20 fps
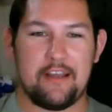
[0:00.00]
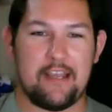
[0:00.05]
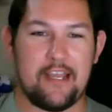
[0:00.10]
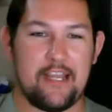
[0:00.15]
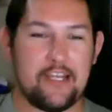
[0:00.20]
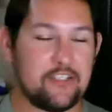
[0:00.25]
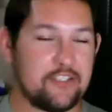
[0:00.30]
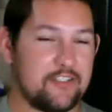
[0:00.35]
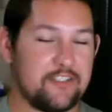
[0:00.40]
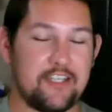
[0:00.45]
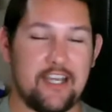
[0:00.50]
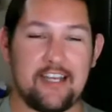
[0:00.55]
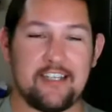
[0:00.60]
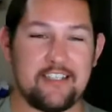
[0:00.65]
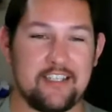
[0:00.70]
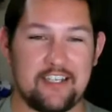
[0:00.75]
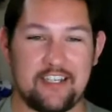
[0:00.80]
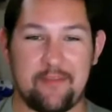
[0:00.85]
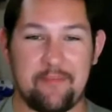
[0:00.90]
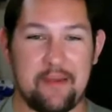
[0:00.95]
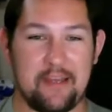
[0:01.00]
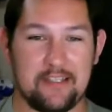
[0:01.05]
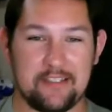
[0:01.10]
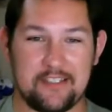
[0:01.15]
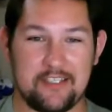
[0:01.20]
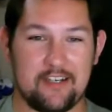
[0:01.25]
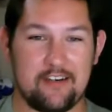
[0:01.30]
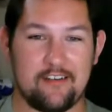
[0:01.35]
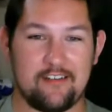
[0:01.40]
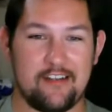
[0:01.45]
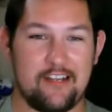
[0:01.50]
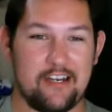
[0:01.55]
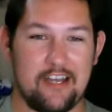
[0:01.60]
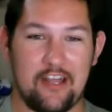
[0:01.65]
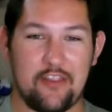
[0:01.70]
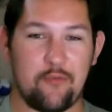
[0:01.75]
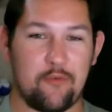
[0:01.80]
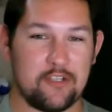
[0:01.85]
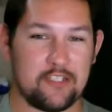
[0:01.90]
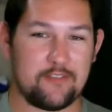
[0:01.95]
he just stays in the command center and the
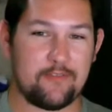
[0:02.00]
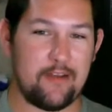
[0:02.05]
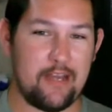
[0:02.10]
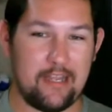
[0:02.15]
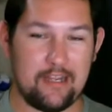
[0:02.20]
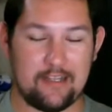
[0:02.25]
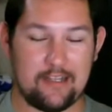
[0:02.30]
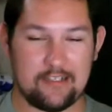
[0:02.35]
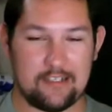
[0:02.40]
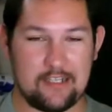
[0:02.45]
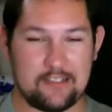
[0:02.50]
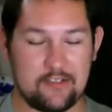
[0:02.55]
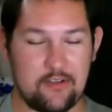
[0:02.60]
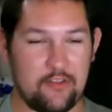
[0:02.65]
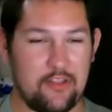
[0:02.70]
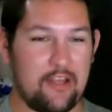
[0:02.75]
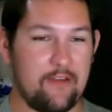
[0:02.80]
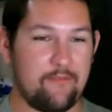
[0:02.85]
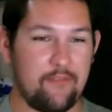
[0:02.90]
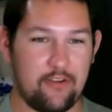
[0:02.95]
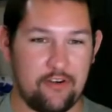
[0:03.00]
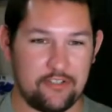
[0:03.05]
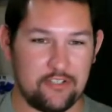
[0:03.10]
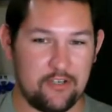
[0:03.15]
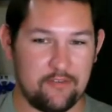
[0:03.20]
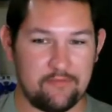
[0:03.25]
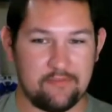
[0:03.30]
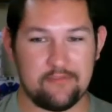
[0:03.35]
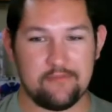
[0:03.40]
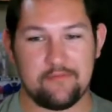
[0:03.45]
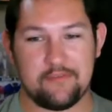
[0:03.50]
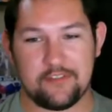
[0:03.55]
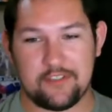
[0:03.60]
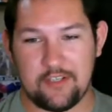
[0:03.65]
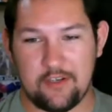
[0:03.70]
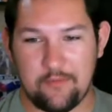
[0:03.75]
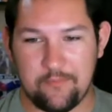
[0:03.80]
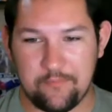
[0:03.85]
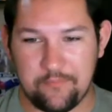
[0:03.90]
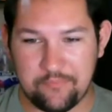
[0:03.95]
other ones fight because that's all they have footage of.
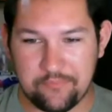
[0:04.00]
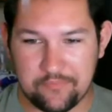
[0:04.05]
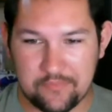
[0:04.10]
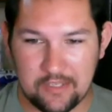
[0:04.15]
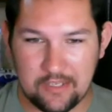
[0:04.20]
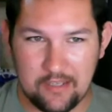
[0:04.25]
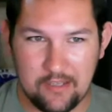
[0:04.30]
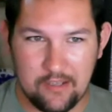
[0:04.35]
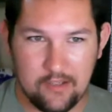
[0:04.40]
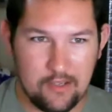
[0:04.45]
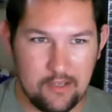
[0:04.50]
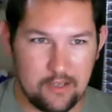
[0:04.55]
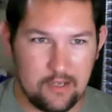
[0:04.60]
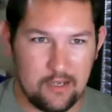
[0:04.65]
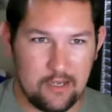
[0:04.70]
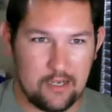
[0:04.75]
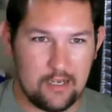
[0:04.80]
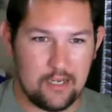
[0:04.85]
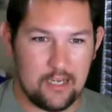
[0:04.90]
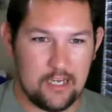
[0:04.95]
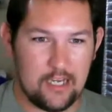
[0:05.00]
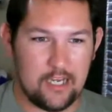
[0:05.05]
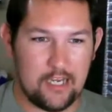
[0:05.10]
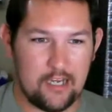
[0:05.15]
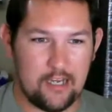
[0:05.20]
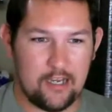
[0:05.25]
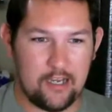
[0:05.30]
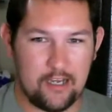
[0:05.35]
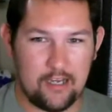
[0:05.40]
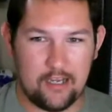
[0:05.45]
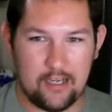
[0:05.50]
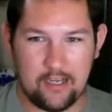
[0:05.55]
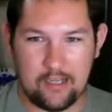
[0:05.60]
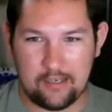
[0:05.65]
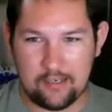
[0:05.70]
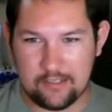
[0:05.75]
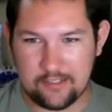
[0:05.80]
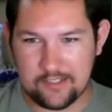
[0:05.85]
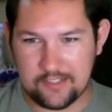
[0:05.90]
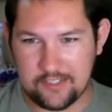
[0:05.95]
So. Uh,
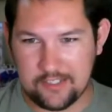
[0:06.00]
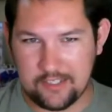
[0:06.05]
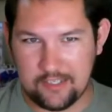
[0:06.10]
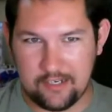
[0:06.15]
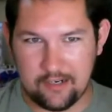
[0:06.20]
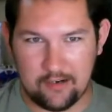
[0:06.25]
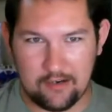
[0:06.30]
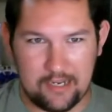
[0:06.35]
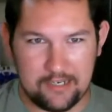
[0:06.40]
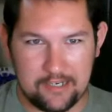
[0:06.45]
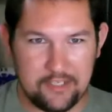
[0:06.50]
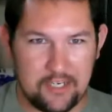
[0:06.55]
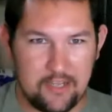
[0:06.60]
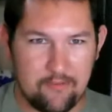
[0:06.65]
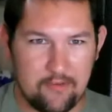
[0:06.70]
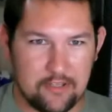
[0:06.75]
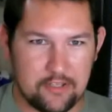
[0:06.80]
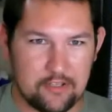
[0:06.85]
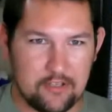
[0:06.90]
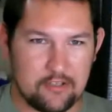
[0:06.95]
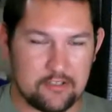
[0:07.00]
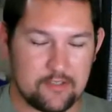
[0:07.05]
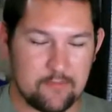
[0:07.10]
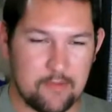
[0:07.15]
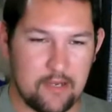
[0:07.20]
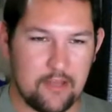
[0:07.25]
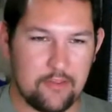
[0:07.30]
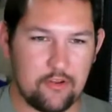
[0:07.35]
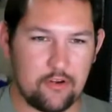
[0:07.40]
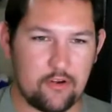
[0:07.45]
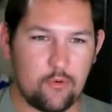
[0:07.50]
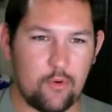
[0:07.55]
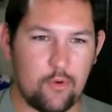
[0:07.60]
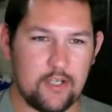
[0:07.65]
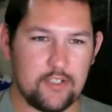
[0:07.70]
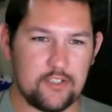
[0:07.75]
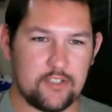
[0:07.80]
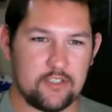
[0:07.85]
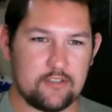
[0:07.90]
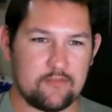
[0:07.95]
let's see here. I did have other, some other
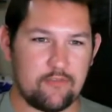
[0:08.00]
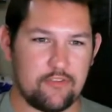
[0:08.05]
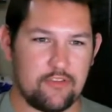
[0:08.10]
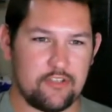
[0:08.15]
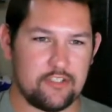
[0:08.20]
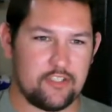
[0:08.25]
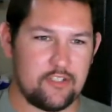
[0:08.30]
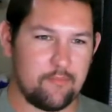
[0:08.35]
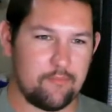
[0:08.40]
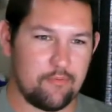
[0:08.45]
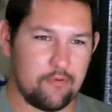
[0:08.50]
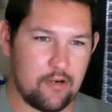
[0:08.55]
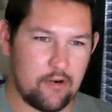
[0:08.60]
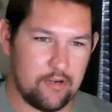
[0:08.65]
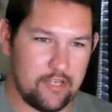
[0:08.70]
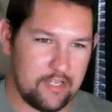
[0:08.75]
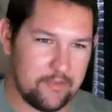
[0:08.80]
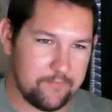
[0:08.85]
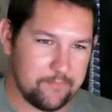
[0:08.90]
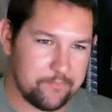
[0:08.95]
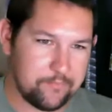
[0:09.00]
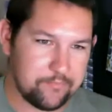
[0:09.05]
questions for the jabroni.